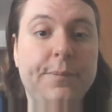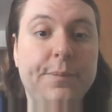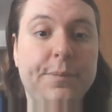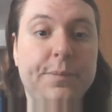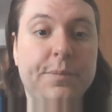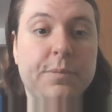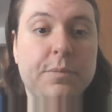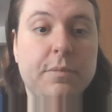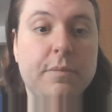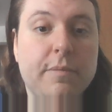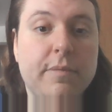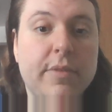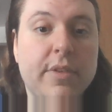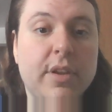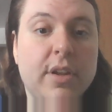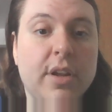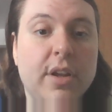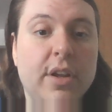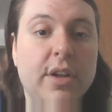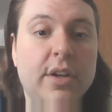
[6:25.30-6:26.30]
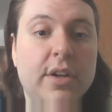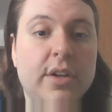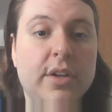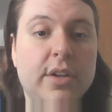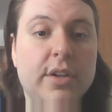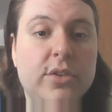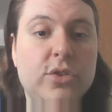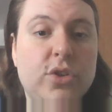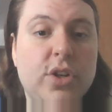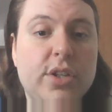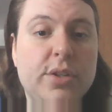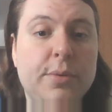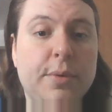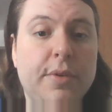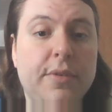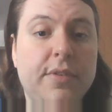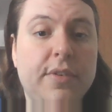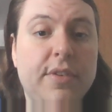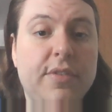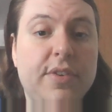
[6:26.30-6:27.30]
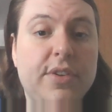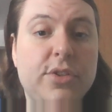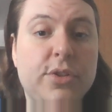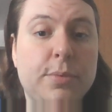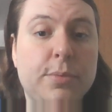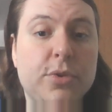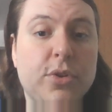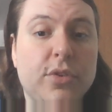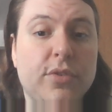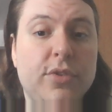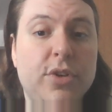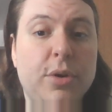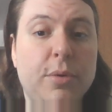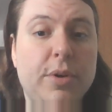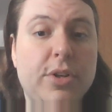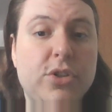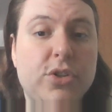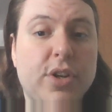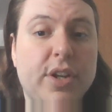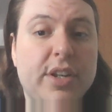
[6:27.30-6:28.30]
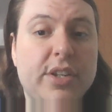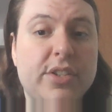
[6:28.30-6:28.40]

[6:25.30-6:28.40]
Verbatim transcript: she asked him if he's some sort of New Age guy.